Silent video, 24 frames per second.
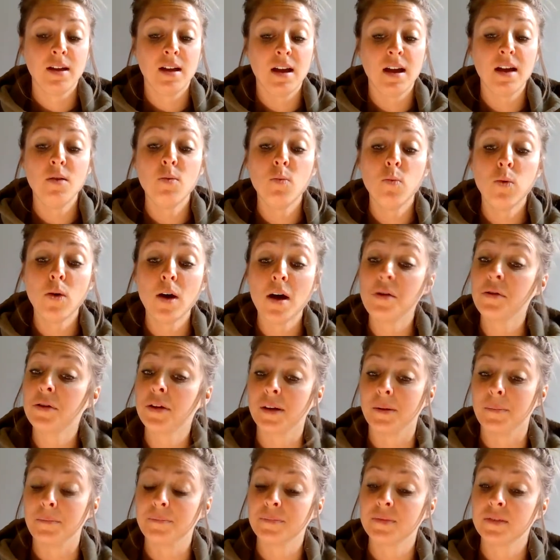And
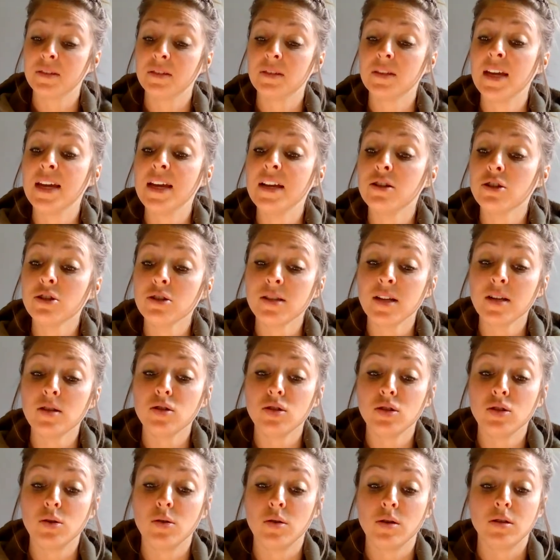welcome, teachers and
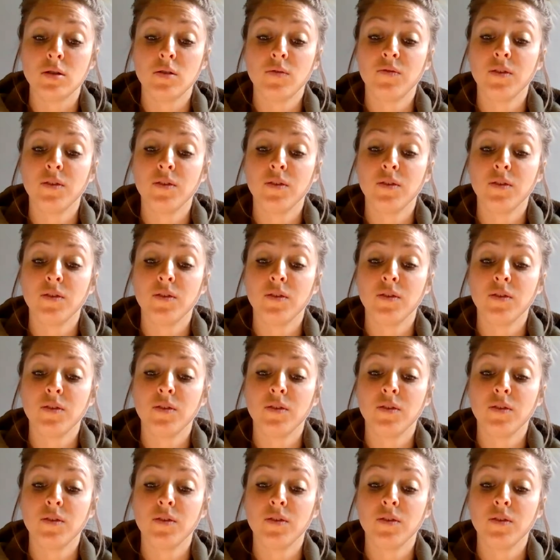students